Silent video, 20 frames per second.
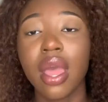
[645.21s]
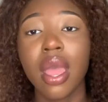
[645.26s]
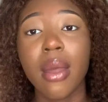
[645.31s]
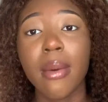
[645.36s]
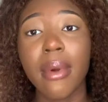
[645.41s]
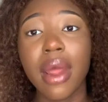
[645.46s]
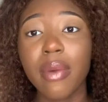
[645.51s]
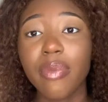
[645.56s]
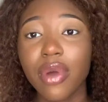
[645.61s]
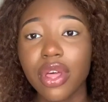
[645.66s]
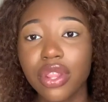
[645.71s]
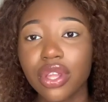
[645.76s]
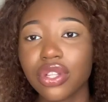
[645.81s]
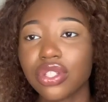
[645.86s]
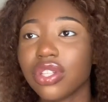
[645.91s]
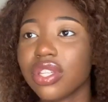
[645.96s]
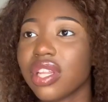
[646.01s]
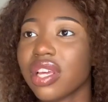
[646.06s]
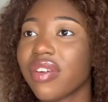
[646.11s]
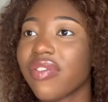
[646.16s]
My brother
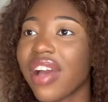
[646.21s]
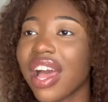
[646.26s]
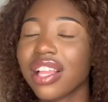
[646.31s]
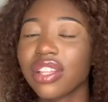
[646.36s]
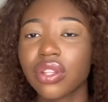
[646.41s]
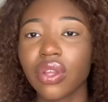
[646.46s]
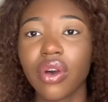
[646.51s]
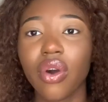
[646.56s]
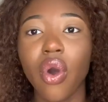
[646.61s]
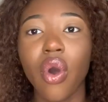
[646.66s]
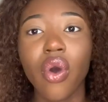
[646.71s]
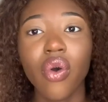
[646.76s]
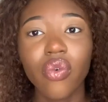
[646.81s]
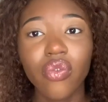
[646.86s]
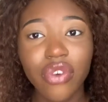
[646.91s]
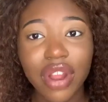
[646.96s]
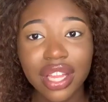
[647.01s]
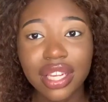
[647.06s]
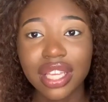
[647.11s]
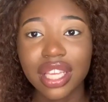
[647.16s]
should have had to
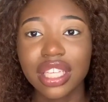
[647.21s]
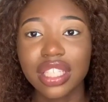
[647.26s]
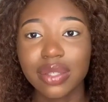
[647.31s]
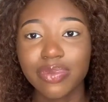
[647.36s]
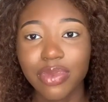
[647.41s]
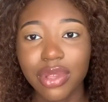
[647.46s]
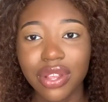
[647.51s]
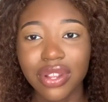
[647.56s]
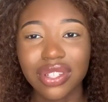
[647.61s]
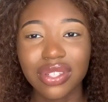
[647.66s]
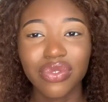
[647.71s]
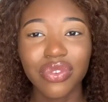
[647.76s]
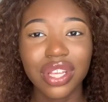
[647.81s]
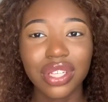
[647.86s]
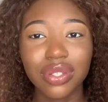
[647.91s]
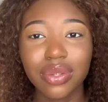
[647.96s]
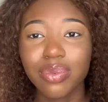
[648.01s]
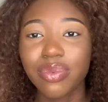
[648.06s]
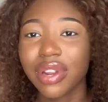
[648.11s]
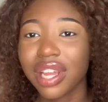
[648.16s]
already experience
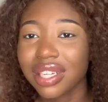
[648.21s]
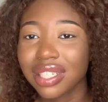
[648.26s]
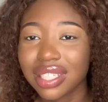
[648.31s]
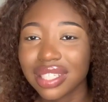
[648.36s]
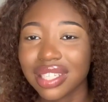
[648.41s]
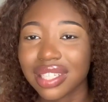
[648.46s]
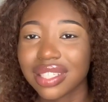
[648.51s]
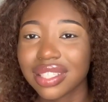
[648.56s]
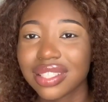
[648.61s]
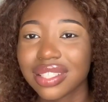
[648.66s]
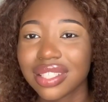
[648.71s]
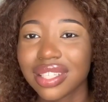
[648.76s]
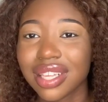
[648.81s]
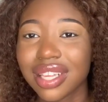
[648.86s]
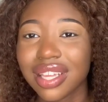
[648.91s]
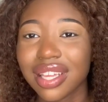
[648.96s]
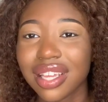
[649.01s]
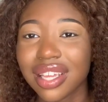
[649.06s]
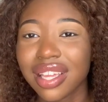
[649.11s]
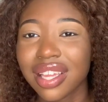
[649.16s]
racial prejudice
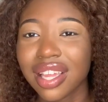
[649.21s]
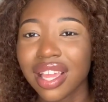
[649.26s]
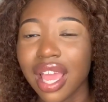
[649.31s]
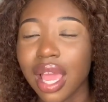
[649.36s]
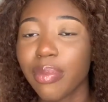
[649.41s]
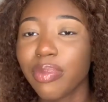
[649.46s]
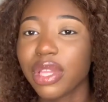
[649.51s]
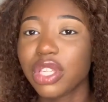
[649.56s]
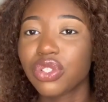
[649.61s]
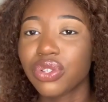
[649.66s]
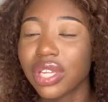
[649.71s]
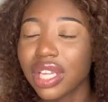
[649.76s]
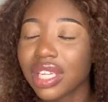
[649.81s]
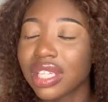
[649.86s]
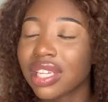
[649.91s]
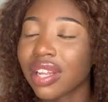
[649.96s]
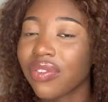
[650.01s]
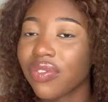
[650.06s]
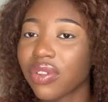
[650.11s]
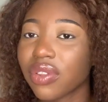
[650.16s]
and be treated
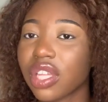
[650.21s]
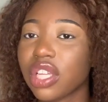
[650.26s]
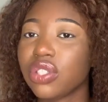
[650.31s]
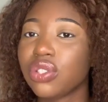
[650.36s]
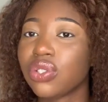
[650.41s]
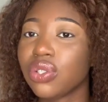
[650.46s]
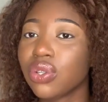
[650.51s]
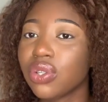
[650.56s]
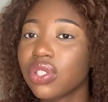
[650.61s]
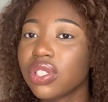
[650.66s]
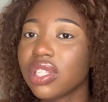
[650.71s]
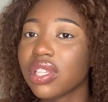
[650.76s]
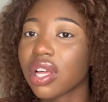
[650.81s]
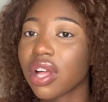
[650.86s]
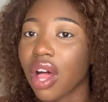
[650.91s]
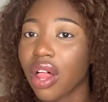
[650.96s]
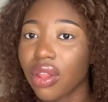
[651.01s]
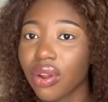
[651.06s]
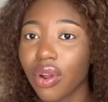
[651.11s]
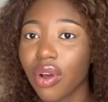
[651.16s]
differently due to the
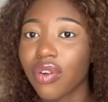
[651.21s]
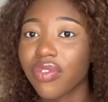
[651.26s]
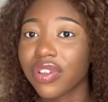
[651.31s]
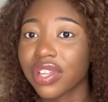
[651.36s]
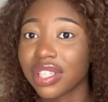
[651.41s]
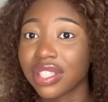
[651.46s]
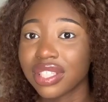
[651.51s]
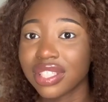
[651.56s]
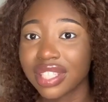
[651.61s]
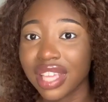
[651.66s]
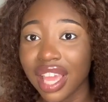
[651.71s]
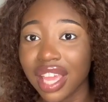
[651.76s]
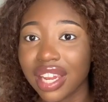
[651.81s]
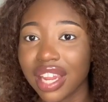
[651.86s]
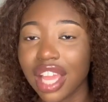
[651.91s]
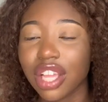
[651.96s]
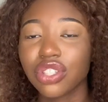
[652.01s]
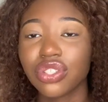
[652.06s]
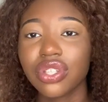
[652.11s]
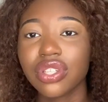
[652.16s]
colour of his skin.
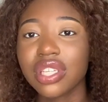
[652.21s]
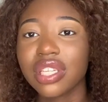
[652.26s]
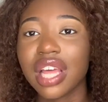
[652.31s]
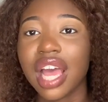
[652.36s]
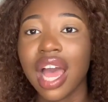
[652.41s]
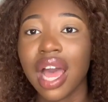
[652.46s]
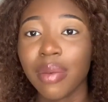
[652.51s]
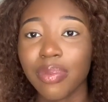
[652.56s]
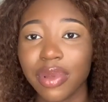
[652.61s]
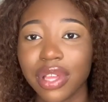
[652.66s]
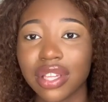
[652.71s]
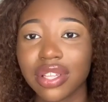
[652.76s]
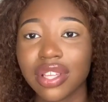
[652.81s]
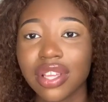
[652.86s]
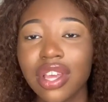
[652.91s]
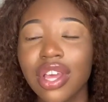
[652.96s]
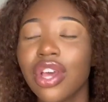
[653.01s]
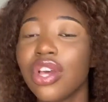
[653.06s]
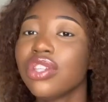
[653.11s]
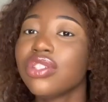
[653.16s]
It shouldn't happen.
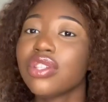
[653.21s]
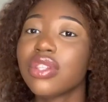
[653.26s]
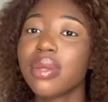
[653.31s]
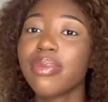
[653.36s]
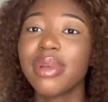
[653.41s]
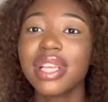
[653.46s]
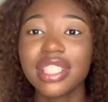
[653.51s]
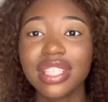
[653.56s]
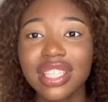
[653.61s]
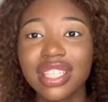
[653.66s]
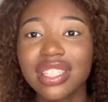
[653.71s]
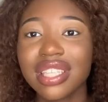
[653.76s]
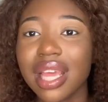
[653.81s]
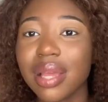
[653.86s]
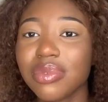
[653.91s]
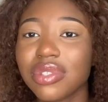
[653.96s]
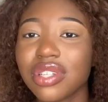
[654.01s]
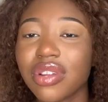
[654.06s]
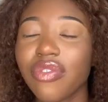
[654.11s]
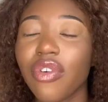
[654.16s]
So the
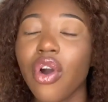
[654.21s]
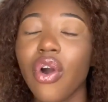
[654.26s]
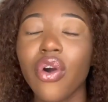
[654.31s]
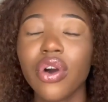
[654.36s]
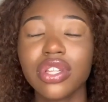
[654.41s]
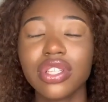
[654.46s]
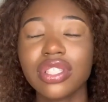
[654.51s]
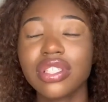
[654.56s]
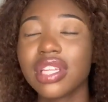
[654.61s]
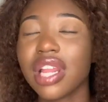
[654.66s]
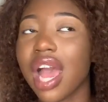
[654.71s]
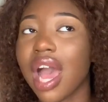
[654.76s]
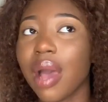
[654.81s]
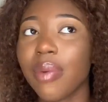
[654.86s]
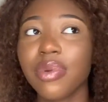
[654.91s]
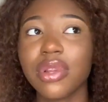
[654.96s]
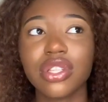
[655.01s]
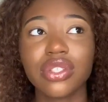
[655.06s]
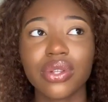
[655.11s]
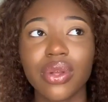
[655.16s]
misconception of, oh, it doesn't
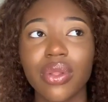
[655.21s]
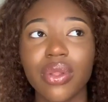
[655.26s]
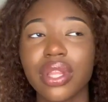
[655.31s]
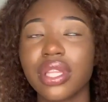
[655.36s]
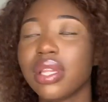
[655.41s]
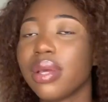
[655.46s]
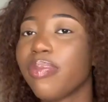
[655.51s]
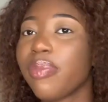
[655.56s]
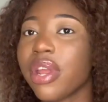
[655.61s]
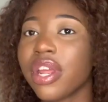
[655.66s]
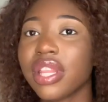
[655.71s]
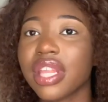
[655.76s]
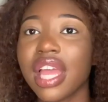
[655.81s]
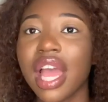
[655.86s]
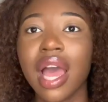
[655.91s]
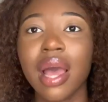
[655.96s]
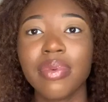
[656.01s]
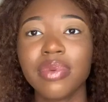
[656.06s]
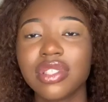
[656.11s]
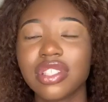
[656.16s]
happen in Scotland, it barely
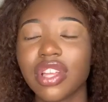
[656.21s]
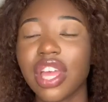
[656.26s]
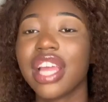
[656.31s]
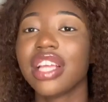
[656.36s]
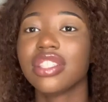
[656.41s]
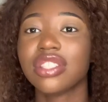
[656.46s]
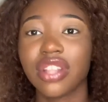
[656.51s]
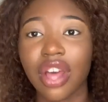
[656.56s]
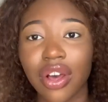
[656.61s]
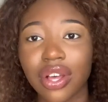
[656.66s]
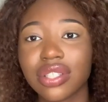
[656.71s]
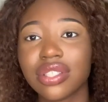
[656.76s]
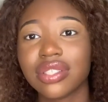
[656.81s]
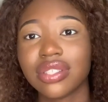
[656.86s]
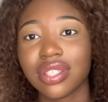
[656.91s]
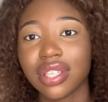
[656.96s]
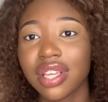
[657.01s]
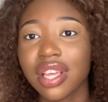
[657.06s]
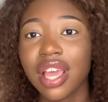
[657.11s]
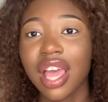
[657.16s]
happens, it does.
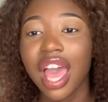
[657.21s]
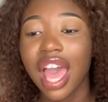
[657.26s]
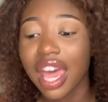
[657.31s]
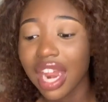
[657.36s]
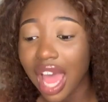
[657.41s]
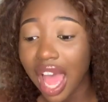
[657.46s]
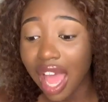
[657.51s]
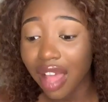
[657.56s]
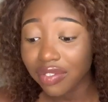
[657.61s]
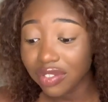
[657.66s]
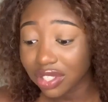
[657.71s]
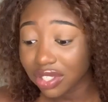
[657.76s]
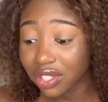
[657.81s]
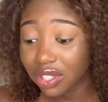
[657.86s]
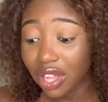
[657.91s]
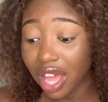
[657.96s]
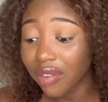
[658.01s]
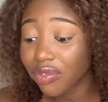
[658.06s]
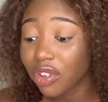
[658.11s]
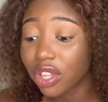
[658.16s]
And I've
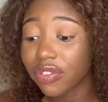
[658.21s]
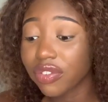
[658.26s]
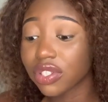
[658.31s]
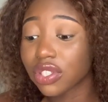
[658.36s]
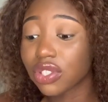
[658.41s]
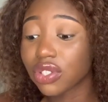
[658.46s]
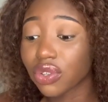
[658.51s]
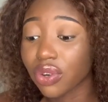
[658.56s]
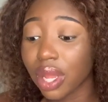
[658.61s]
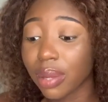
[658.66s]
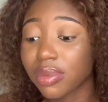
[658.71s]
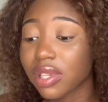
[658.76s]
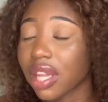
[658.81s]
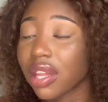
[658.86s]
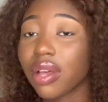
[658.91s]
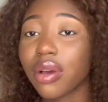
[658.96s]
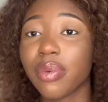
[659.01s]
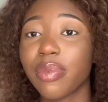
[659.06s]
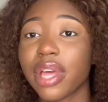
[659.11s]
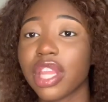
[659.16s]
not even scraped a
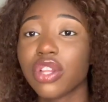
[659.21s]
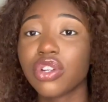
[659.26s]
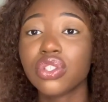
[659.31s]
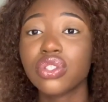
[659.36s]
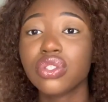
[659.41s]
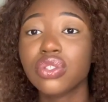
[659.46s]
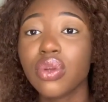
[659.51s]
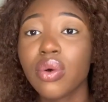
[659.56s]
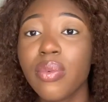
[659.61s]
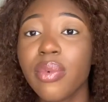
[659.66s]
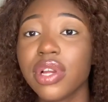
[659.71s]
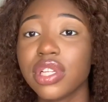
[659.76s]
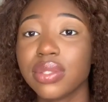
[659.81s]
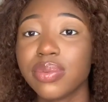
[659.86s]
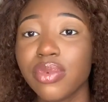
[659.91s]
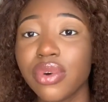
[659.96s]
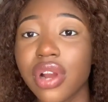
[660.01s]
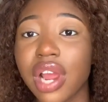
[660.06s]
little bit. There's so much more.